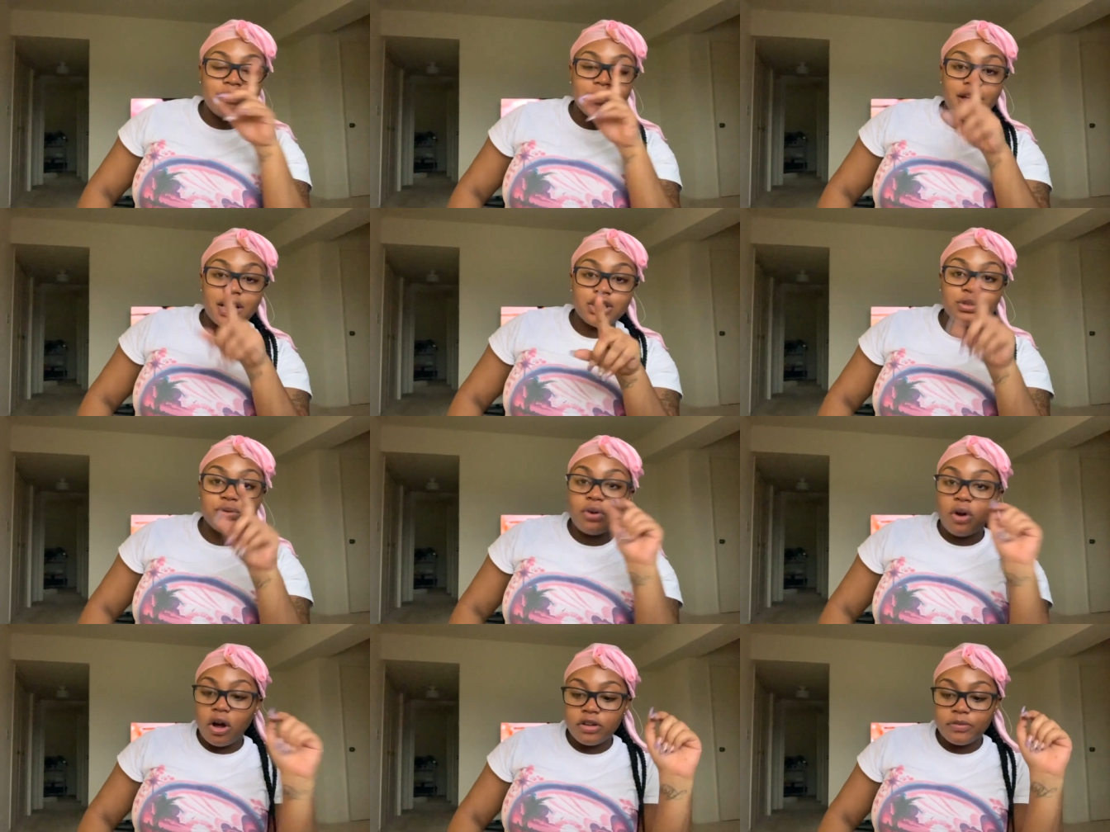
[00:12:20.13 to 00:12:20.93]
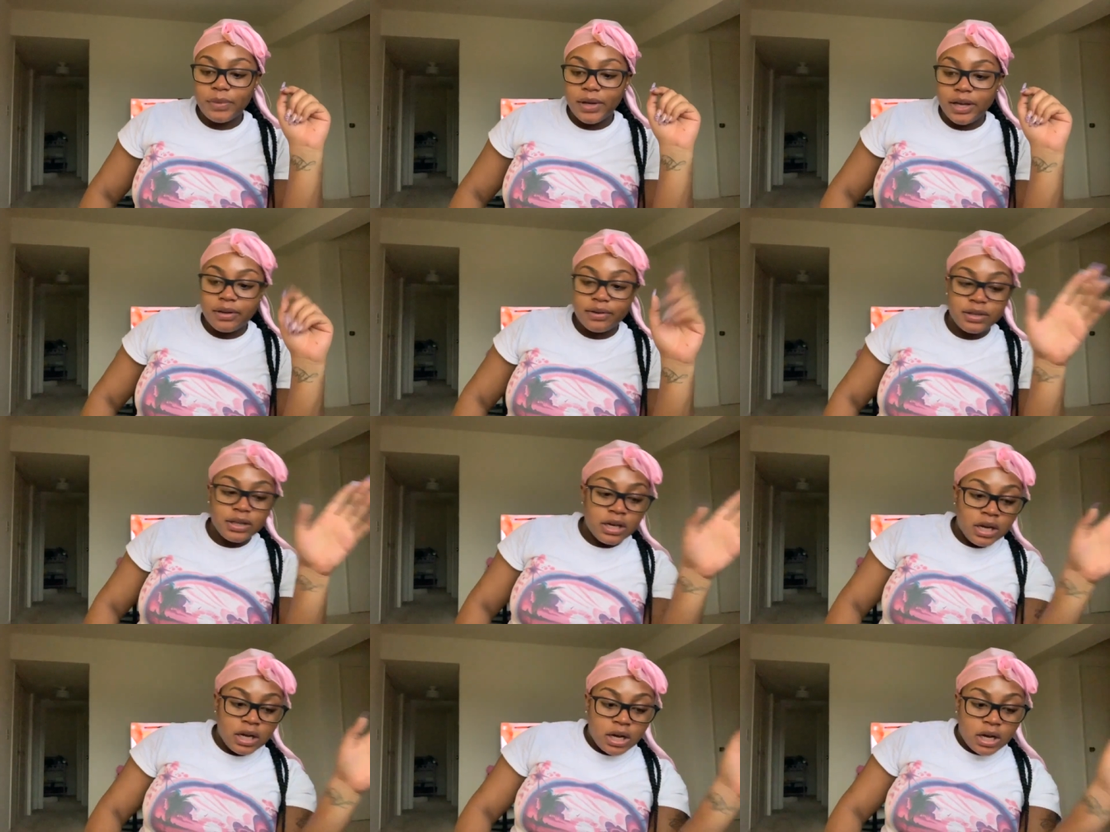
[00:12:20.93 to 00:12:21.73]
That's who called me.
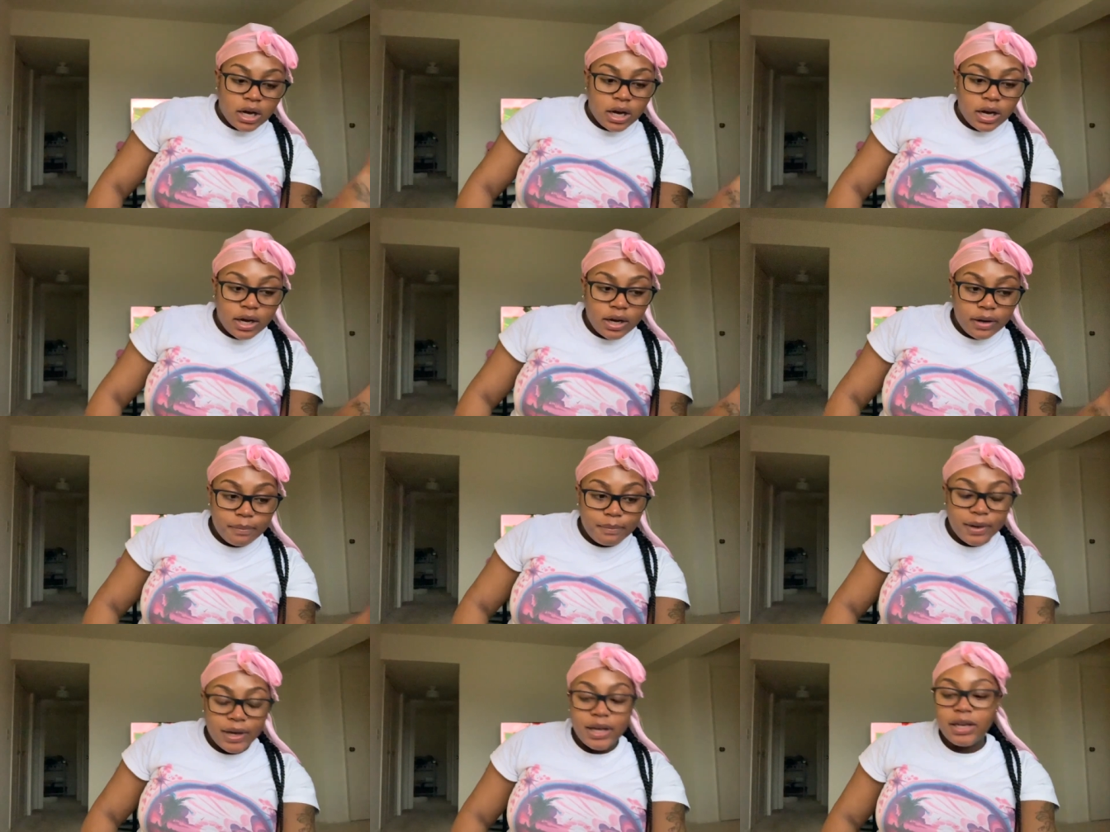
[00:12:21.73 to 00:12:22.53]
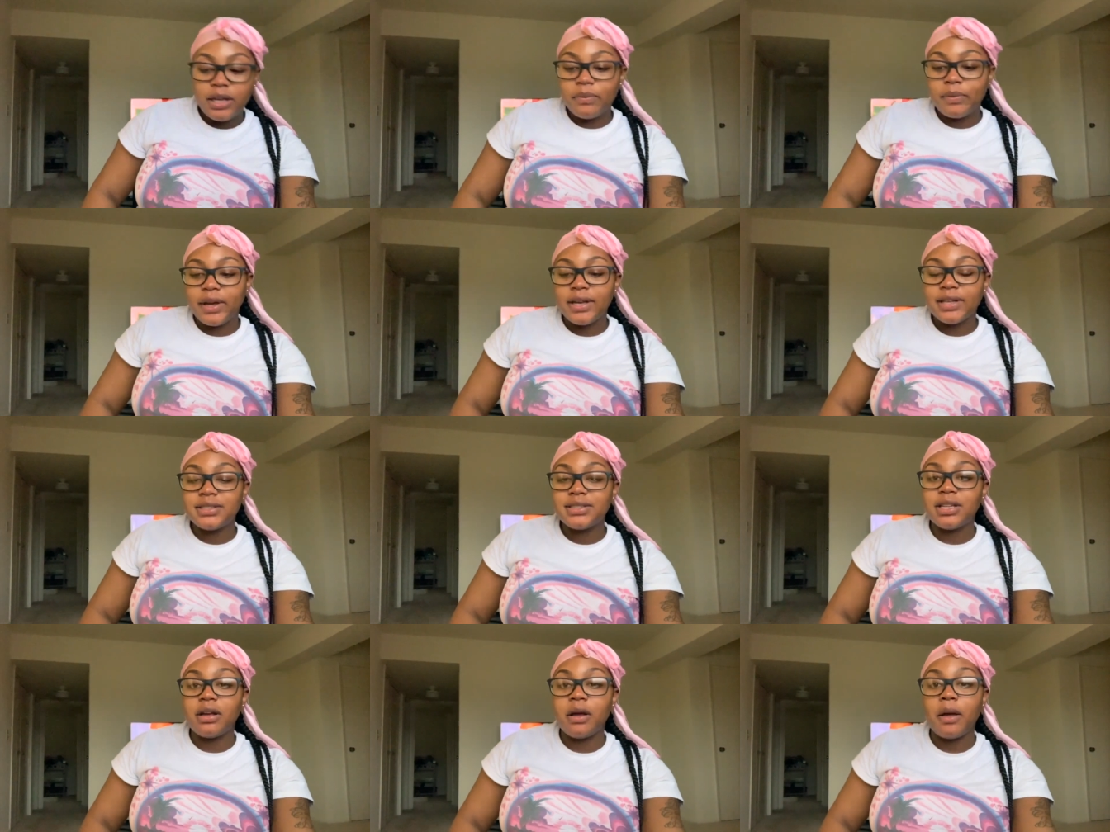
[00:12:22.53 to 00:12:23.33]
But anyways,